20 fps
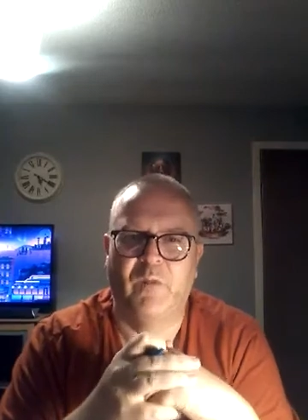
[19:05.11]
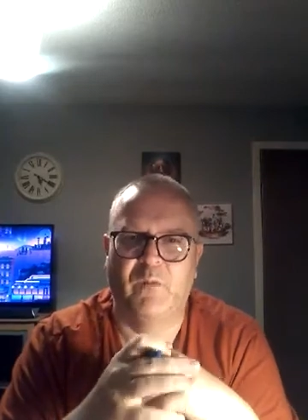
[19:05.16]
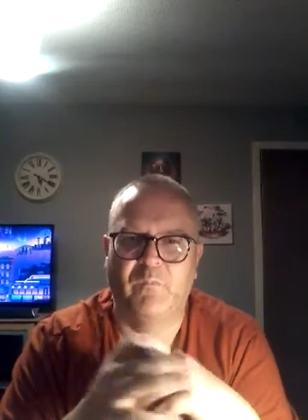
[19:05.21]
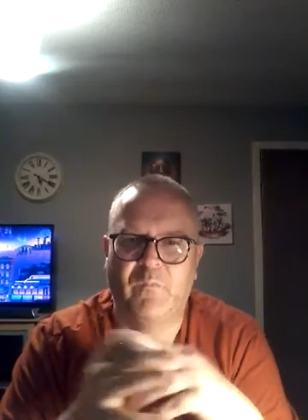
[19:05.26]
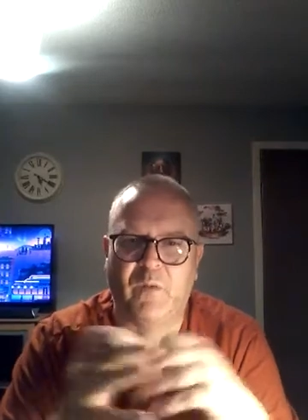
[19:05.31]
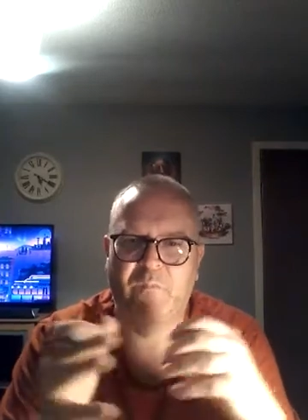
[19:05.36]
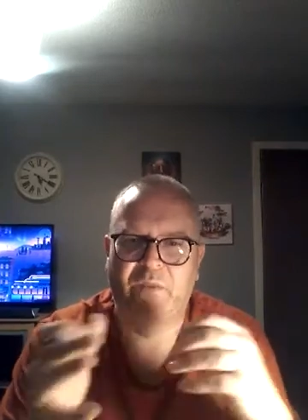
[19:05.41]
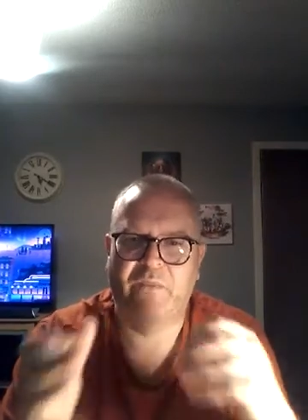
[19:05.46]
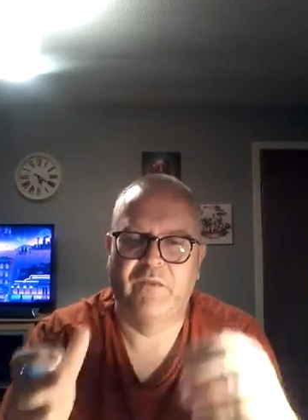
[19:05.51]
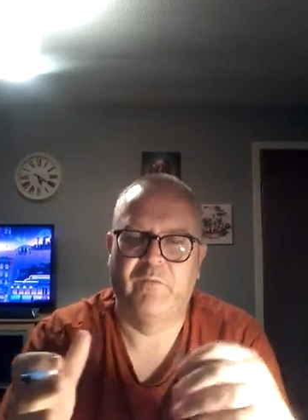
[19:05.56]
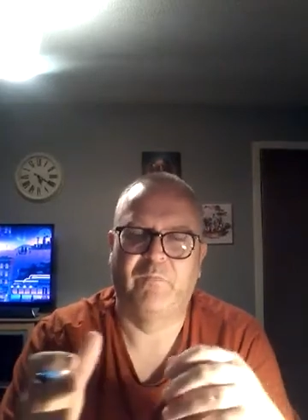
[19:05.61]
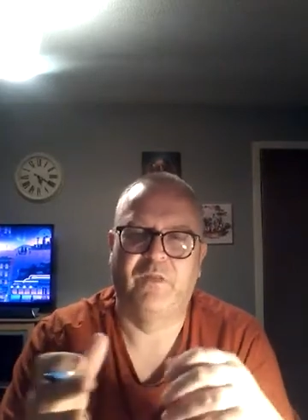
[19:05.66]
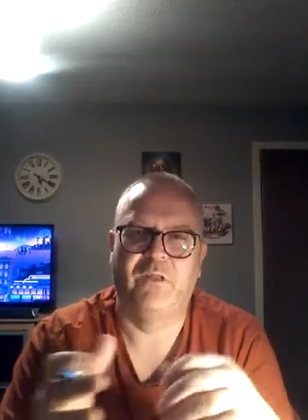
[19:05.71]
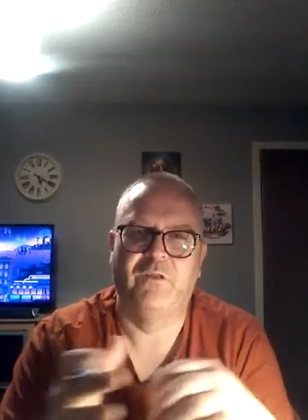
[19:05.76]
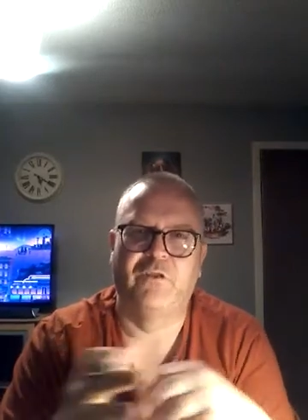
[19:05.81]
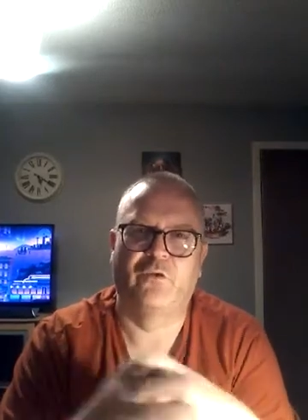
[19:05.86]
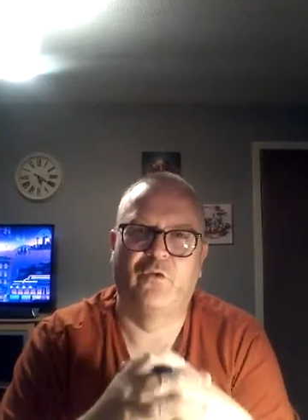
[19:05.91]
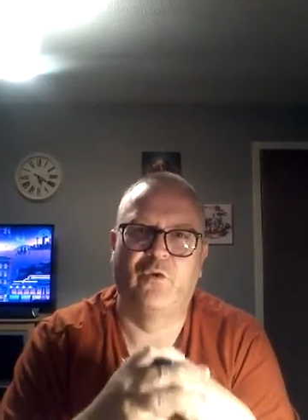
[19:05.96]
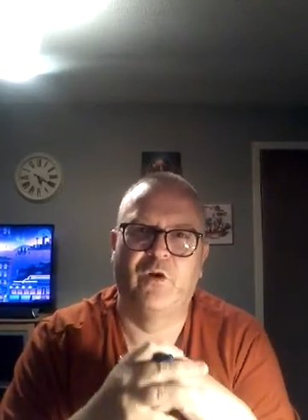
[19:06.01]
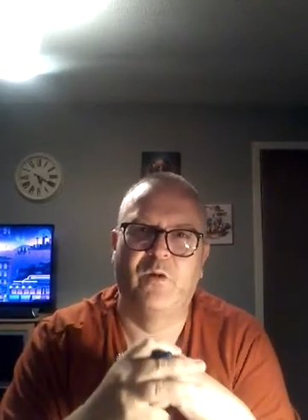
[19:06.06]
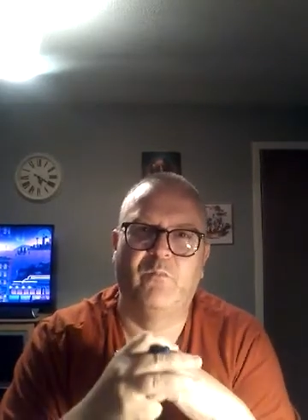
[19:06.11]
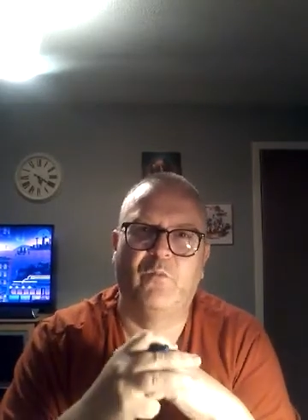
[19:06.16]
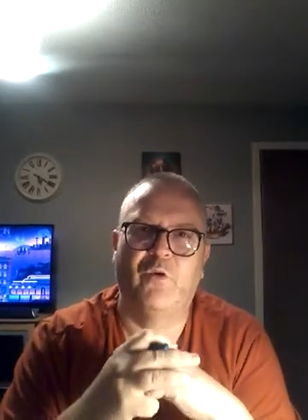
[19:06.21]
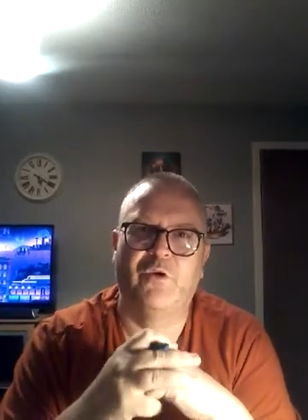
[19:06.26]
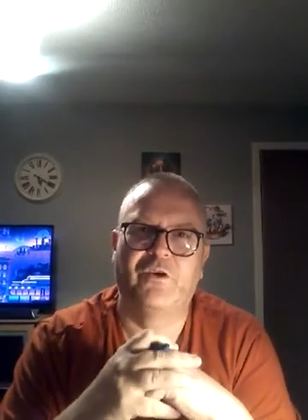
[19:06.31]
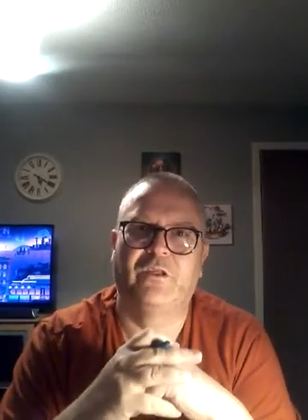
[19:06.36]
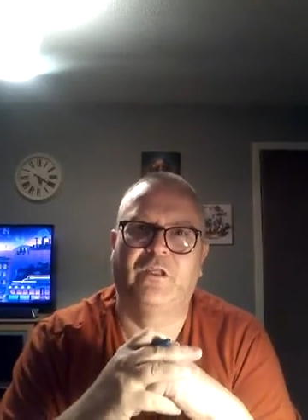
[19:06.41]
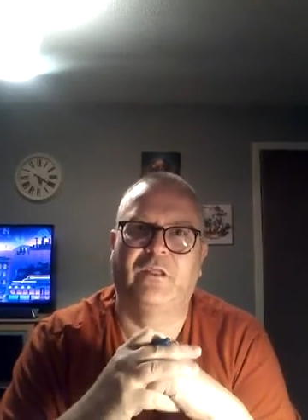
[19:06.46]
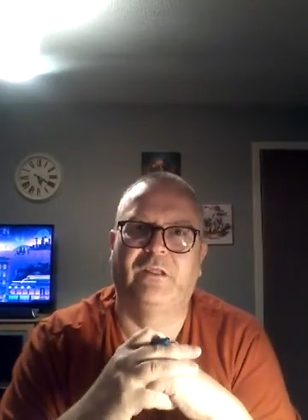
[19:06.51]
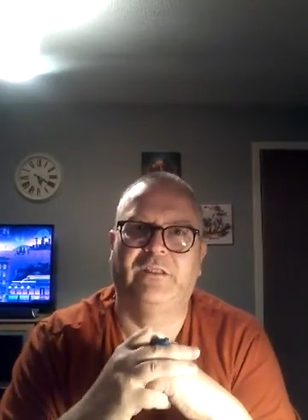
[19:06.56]
but maybe they've been so
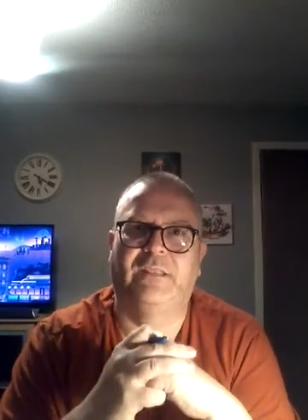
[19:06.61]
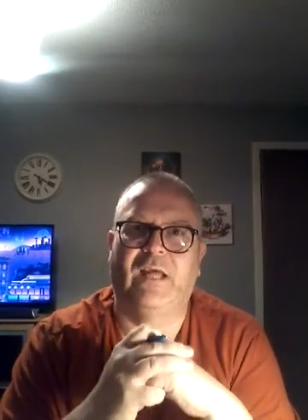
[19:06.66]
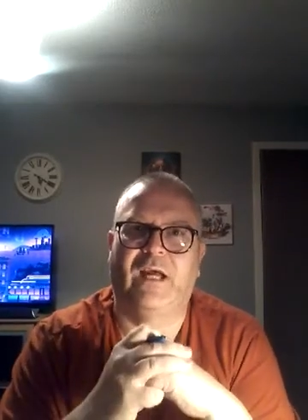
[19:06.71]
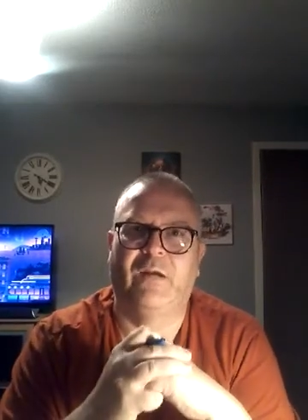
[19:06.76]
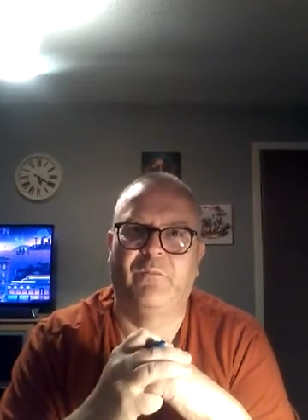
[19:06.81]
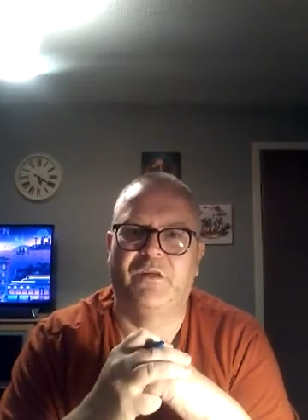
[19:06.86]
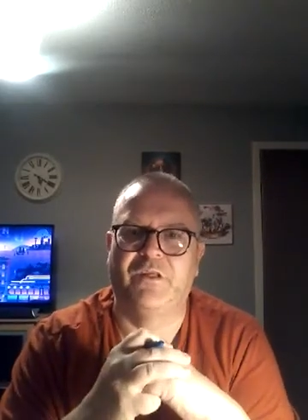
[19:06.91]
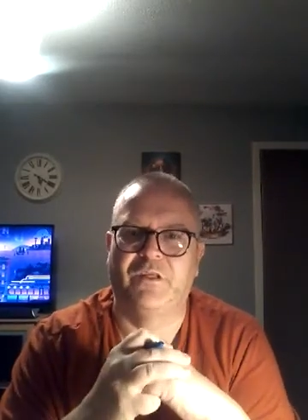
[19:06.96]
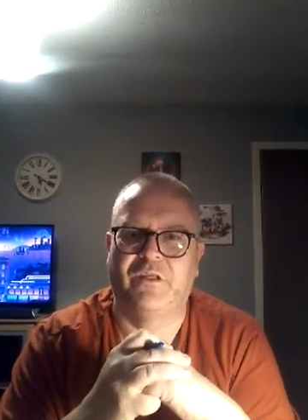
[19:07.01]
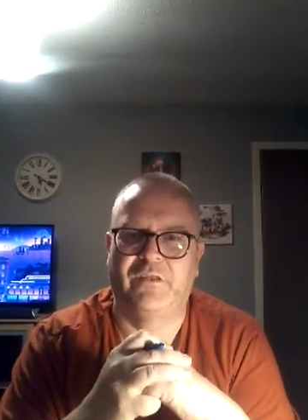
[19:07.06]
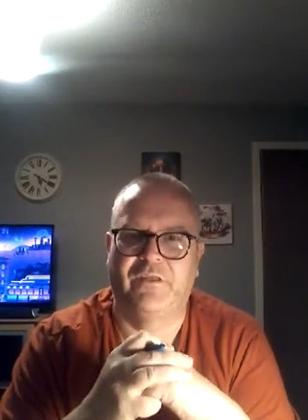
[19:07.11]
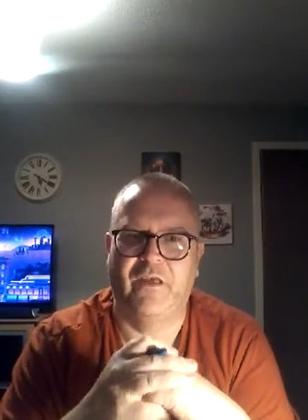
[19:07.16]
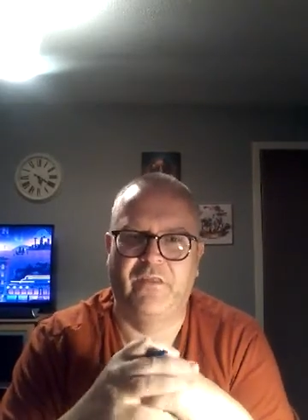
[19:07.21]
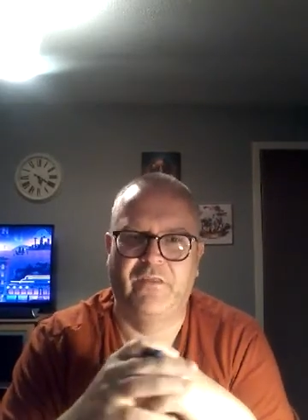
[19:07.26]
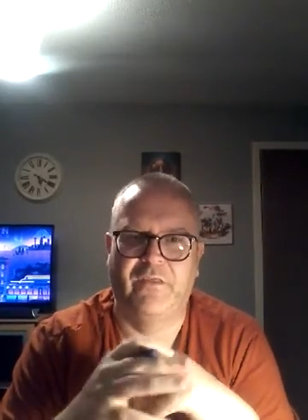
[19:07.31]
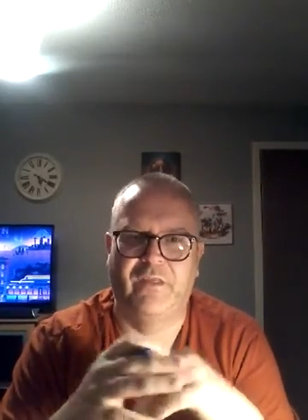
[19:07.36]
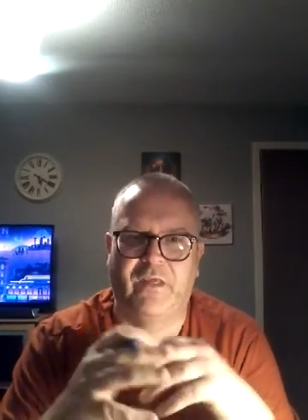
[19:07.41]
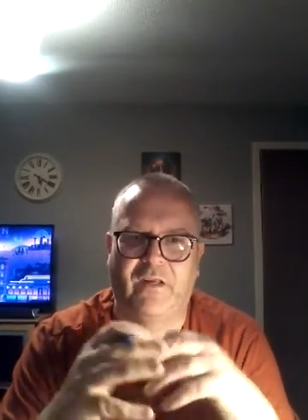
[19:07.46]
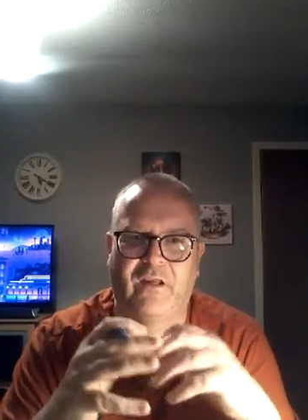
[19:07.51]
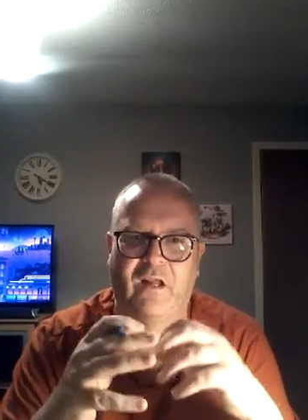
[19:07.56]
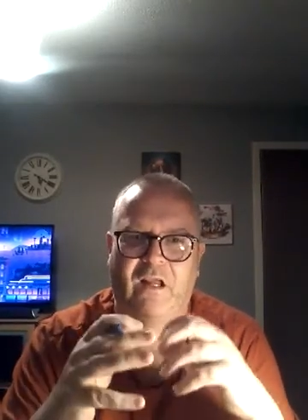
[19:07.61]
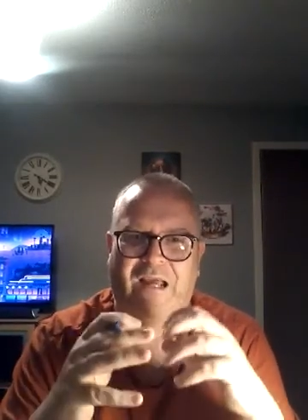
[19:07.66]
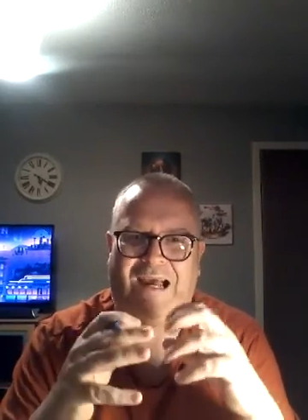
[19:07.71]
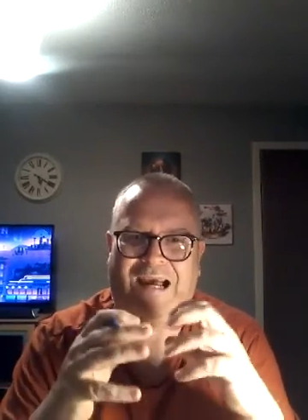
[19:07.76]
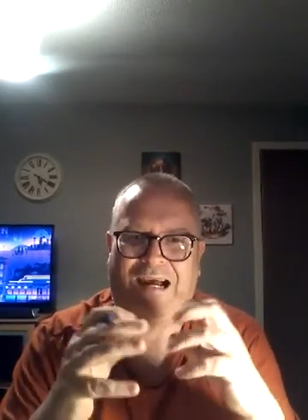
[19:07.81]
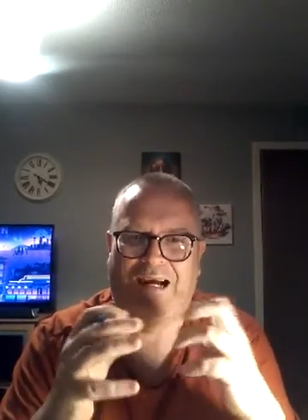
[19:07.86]
emotionally damaged that they're